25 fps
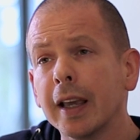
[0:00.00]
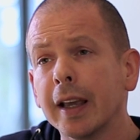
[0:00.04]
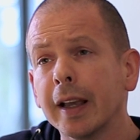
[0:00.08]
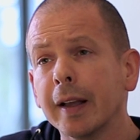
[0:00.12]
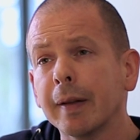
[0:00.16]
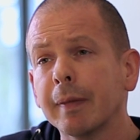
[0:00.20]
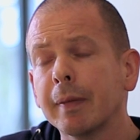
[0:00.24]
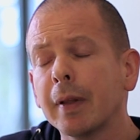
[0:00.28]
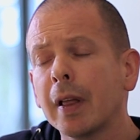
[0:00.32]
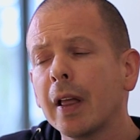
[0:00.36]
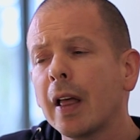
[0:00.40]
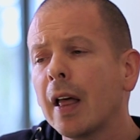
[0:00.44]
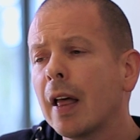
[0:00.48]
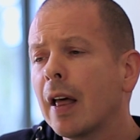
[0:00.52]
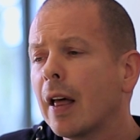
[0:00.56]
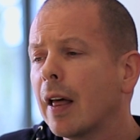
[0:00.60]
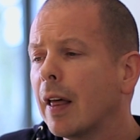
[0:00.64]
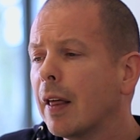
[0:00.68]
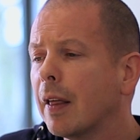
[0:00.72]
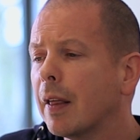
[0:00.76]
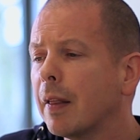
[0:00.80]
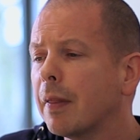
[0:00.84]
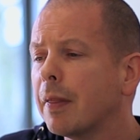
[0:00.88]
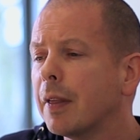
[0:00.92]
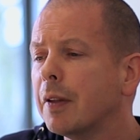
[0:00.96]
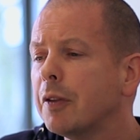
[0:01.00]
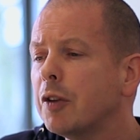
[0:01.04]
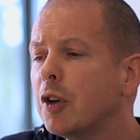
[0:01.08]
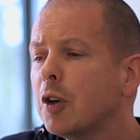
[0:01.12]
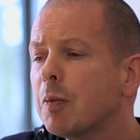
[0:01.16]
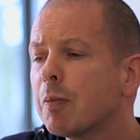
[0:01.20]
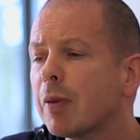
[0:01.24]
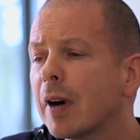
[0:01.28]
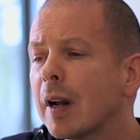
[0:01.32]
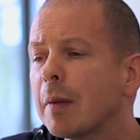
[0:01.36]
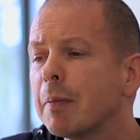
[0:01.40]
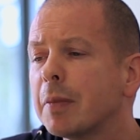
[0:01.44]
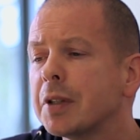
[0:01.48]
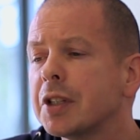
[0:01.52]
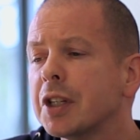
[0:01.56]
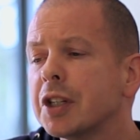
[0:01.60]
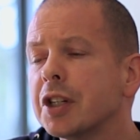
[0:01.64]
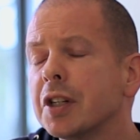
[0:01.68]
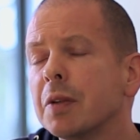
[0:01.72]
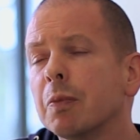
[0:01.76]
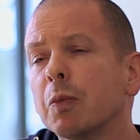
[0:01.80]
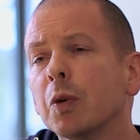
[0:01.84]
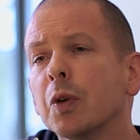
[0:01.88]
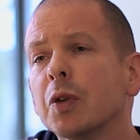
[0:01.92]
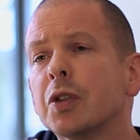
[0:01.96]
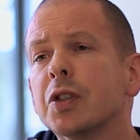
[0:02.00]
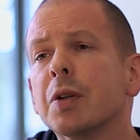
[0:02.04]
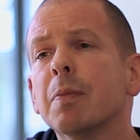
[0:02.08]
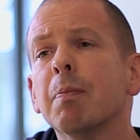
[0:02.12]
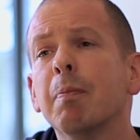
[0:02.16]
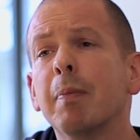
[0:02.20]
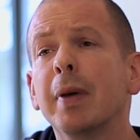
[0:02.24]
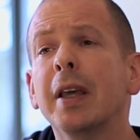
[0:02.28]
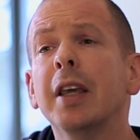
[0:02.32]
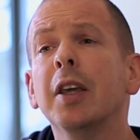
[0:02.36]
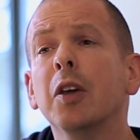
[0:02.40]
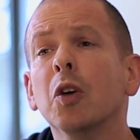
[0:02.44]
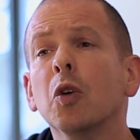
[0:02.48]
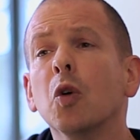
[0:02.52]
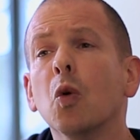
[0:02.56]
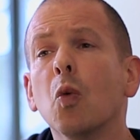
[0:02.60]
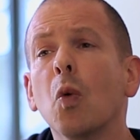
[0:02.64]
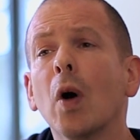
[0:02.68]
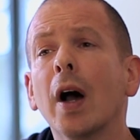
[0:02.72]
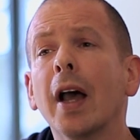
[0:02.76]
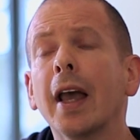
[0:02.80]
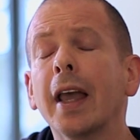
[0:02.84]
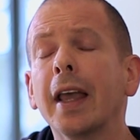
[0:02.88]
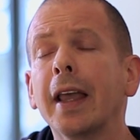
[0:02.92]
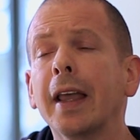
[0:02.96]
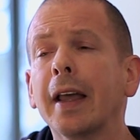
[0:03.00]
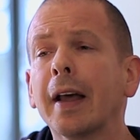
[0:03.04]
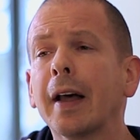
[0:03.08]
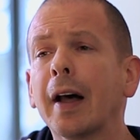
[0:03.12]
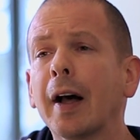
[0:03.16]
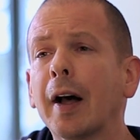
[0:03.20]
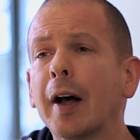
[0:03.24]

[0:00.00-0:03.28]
King. The new brand positioning was "Be Your Way."